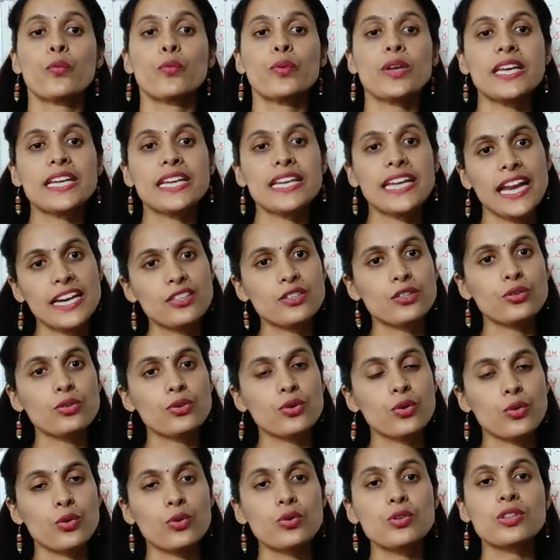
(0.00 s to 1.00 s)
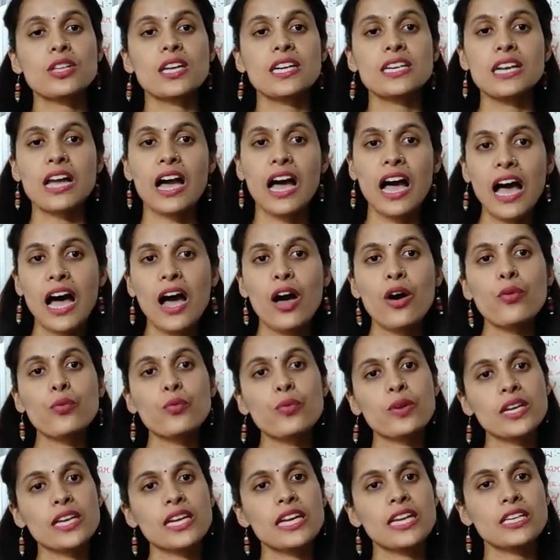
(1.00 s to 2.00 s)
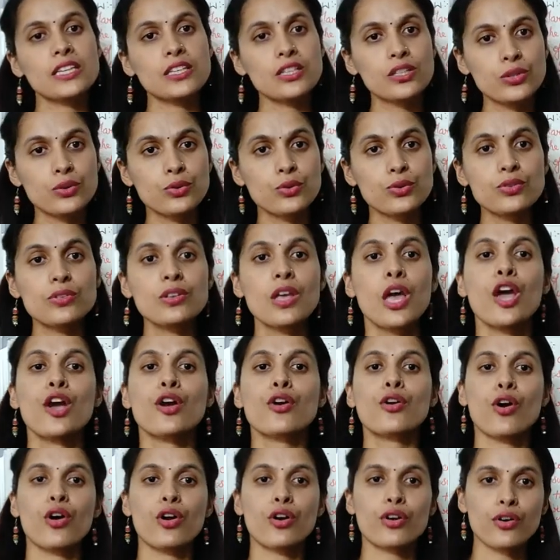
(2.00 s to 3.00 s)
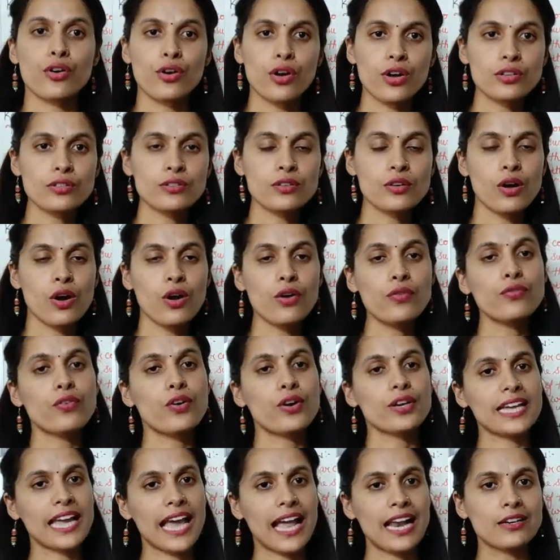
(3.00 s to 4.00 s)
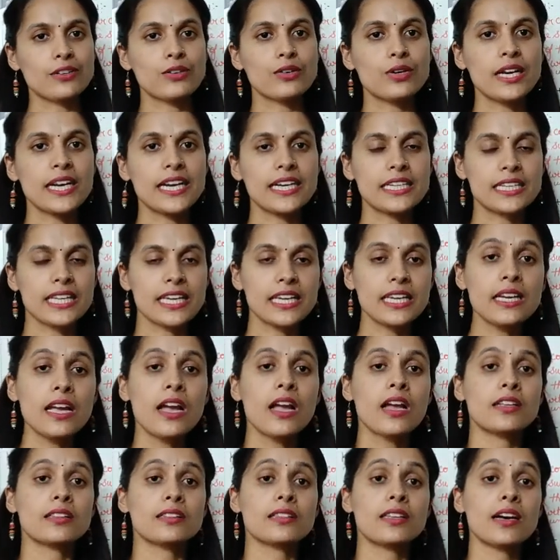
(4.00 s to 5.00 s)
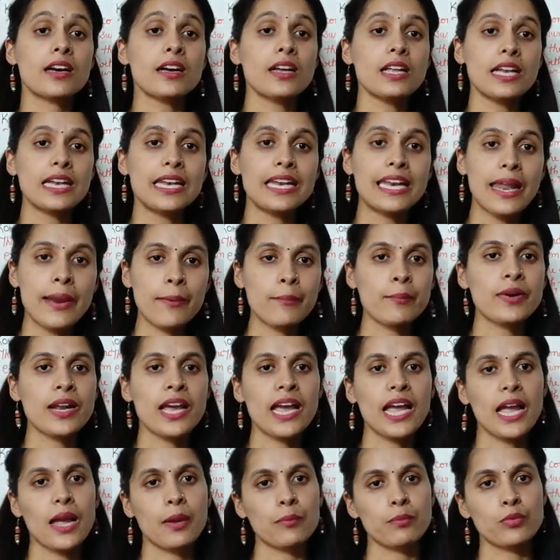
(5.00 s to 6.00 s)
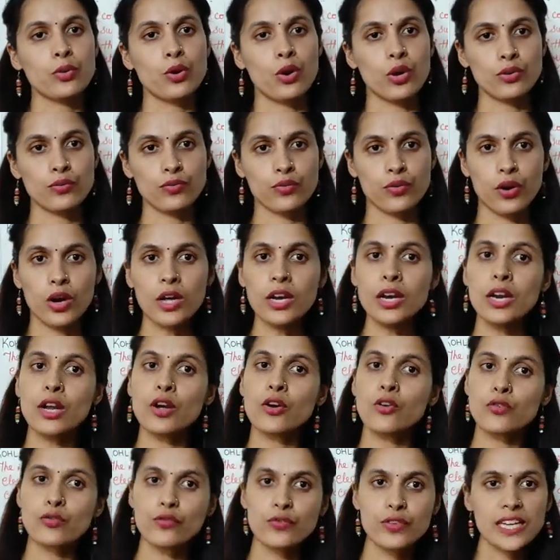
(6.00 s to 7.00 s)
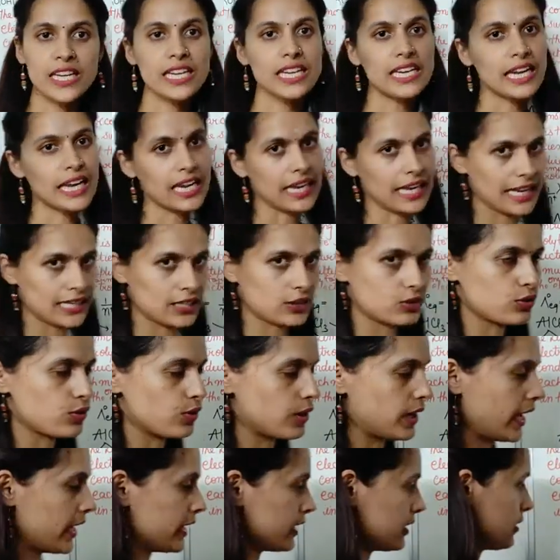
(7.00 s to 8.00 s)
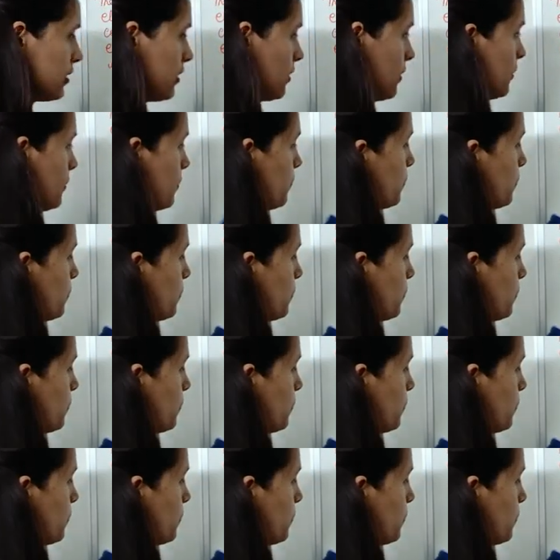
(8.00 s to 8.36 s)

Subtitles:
we get to know that how we can use KOHLRAUSC'S law for calculating the lambda m naught for weak electrolyte.